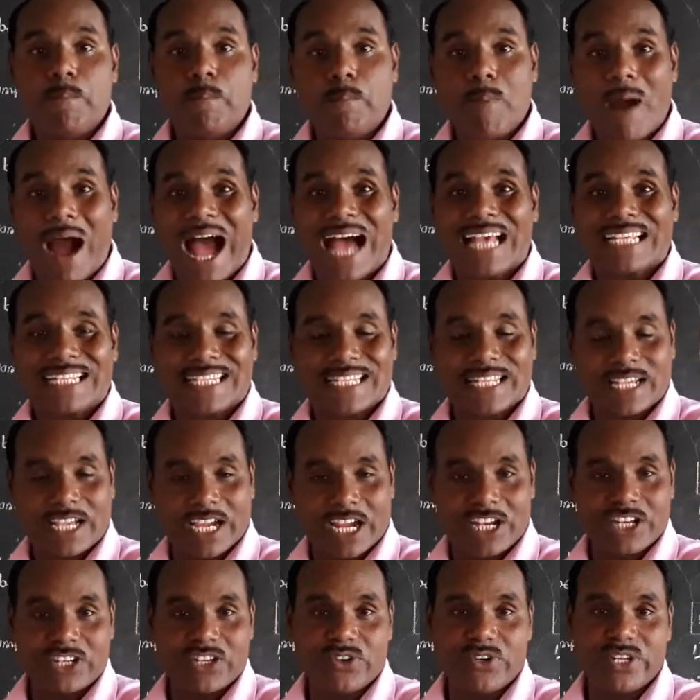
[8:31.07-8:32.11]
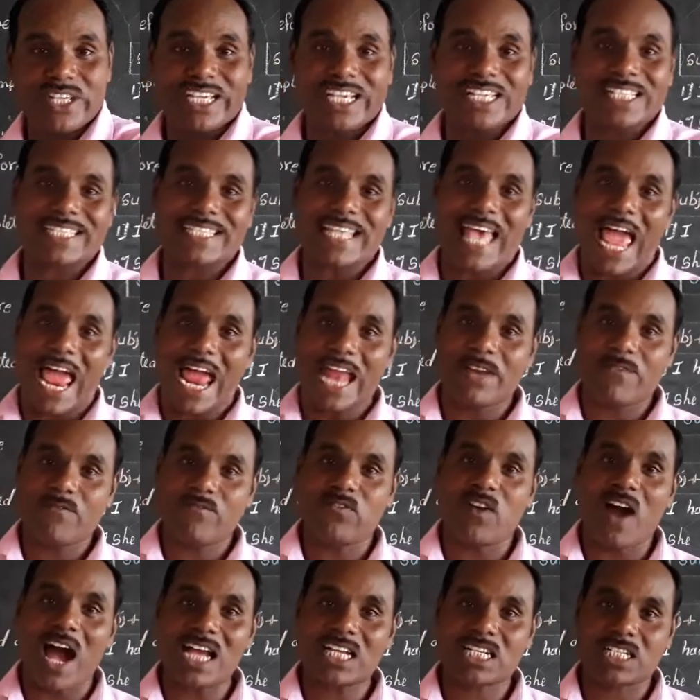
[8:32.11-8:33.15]
past continuous and
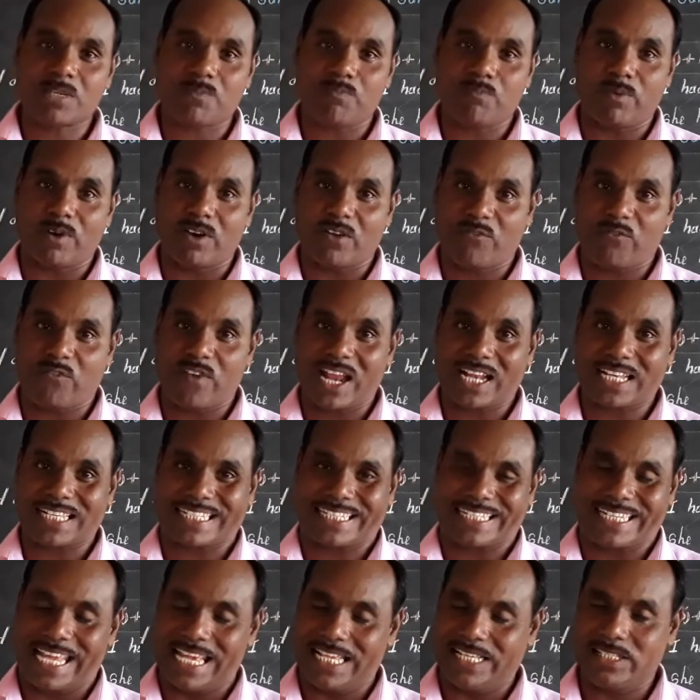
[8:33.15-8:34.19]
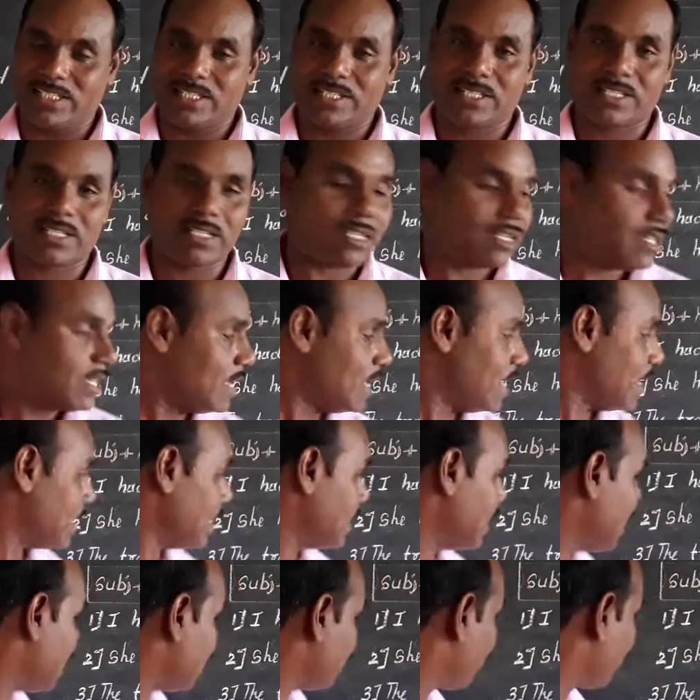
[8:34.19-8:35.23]
past perfect tense. Here